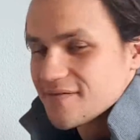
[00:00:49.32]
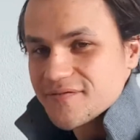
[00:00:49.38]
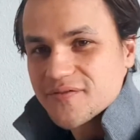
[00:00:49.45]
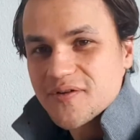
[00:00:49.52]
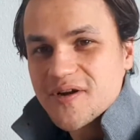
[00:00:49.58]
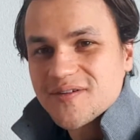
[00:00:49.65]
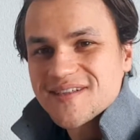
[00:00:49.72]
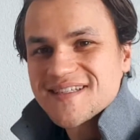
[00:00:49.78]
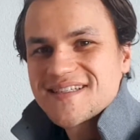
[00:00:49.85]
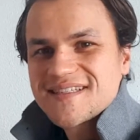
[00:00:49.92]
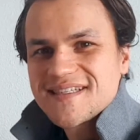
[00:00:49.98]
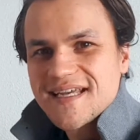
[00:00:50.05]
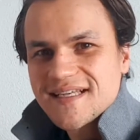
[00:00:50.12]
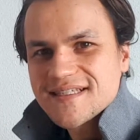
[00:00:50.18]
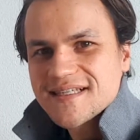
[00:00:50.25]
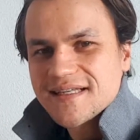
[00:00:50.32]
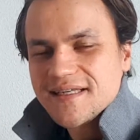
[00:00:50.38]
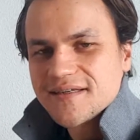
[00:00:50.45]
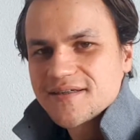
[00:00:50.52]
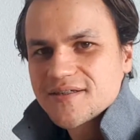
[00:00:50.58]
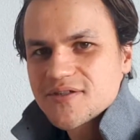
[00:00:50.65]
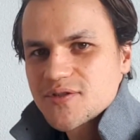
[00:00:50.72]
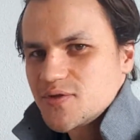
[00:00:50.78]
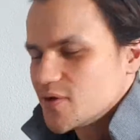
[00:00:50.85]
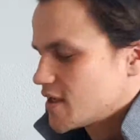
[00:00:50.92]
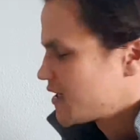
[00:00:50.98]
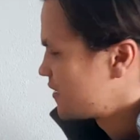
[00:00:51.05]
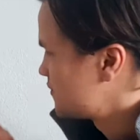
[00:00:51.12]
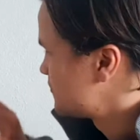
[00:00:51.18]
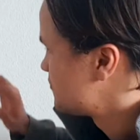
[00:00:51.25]
of around 6 liters. You
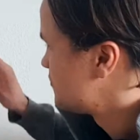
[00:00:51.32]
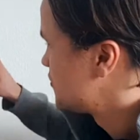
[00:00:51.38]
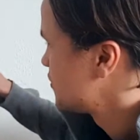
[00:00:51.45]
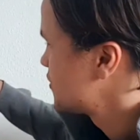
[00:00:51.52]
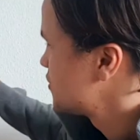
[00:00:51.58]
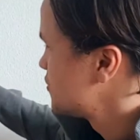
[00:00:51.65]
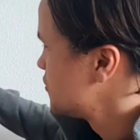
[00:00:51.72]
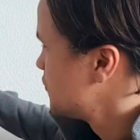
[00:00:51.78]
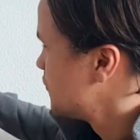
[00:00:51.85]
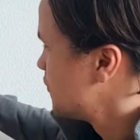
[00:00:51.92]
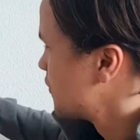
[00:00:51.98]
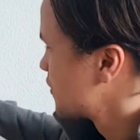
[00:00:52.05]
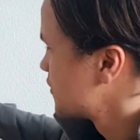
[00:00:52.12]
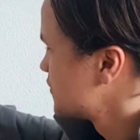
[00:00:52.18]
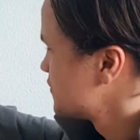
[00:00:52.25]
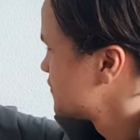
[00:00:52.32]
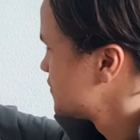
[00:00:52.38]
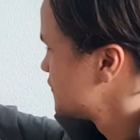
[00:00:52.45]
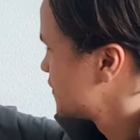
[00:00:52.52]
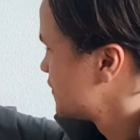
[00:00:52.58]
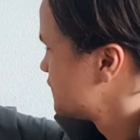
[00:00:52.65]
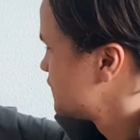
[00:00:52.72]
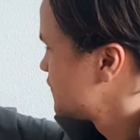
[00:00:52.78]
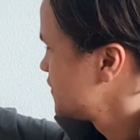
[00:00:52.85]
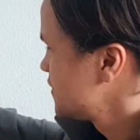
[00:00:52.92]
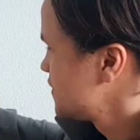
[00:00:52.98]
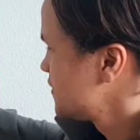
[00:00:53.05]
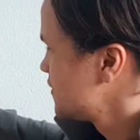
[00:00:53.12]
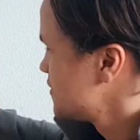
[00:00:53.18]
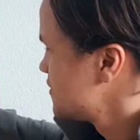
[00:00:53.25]
can put the water, you can fill
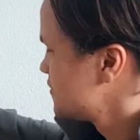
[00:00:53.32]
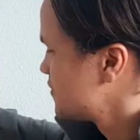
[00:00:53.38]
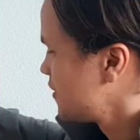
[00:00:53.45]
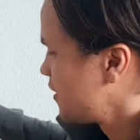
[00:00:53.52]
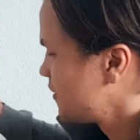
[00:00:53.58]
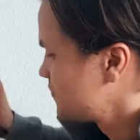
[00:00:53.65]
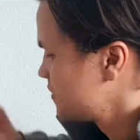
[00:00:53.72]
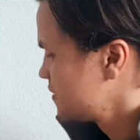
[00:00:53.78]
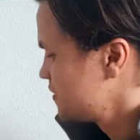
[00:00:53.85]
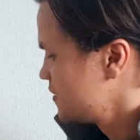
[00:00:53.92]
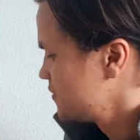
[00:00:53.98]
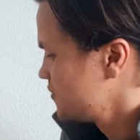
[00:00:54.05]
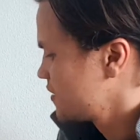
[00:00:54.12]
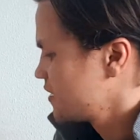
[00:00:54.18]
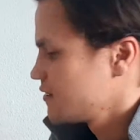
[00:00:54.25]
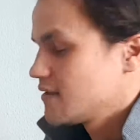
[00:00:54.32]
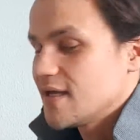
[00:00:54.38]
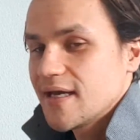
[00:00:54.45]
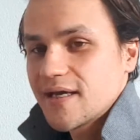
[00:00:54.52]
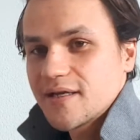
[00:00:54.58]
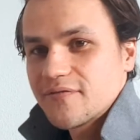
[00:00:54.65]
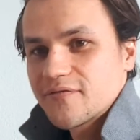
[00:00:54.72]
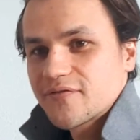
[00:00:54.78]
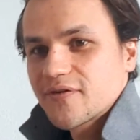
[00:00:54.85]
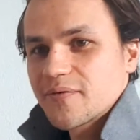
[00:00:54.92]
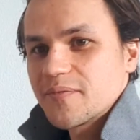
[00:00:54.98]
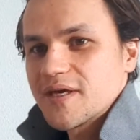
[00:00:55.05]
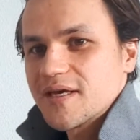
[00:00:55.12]
it in the top, and then you can take it from